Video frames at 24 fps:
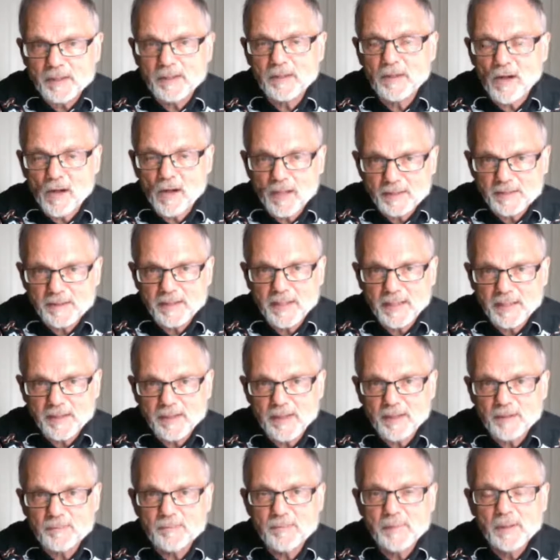Contact
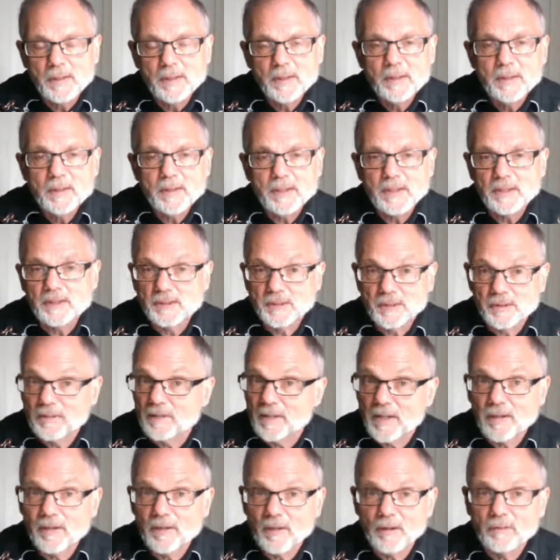them because they're
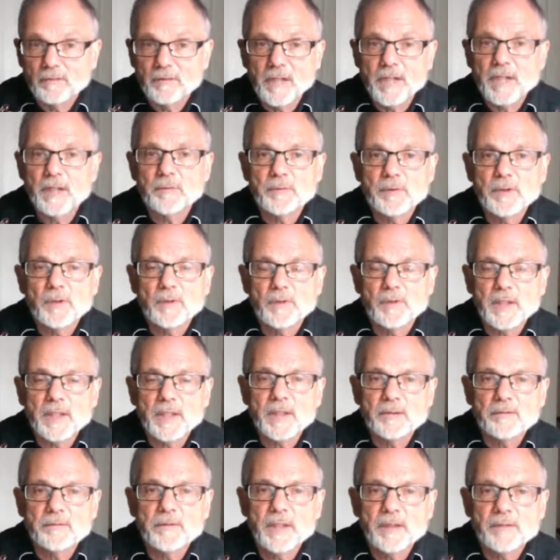there already. We don't need
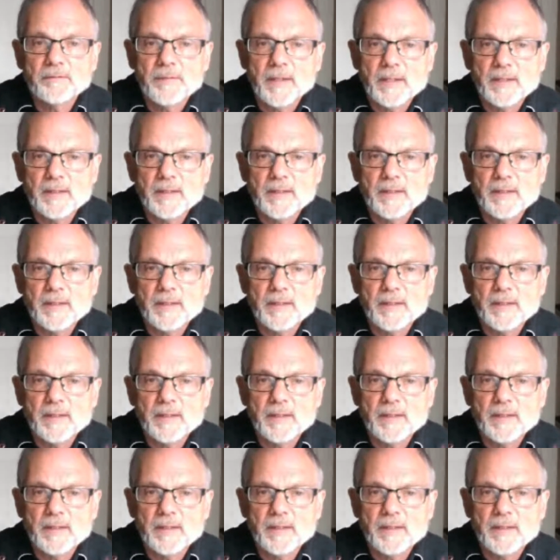to reinvent